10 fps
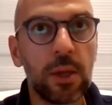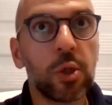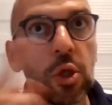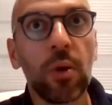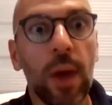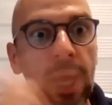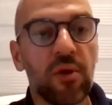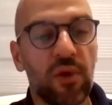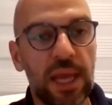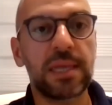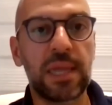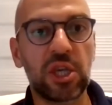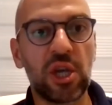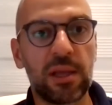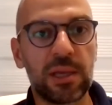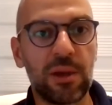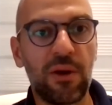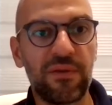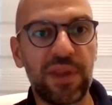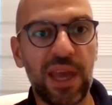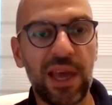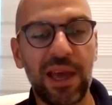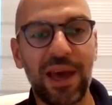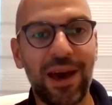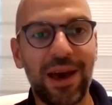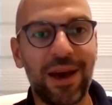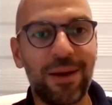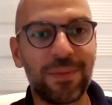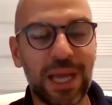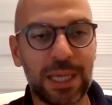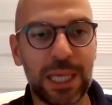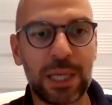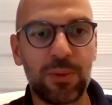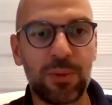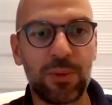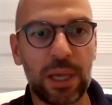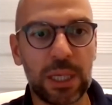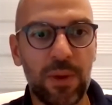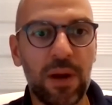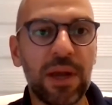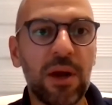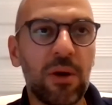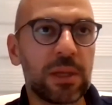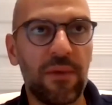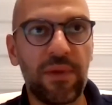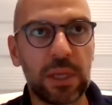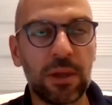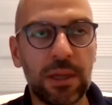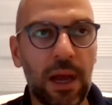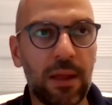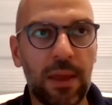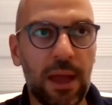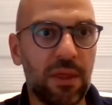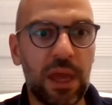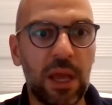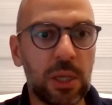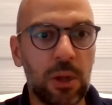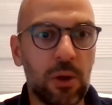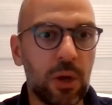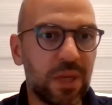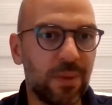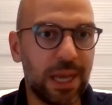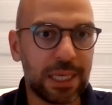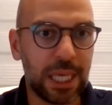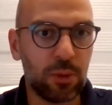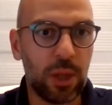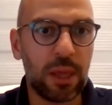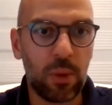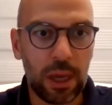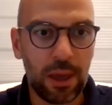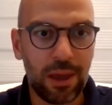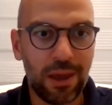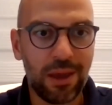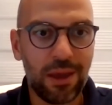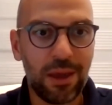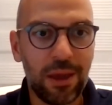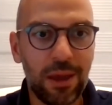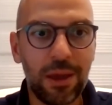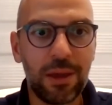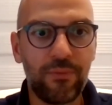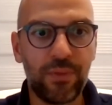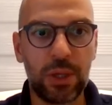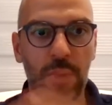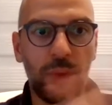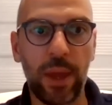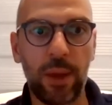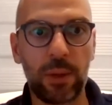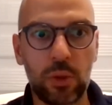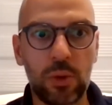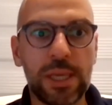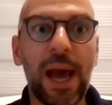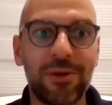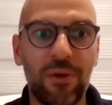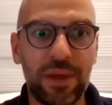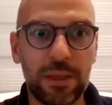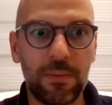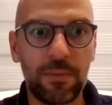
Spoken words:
to increase the chance of the successful transfer, because if it's not healthy, it's not going to be successful anyway. Yeah. So there's two sides of it.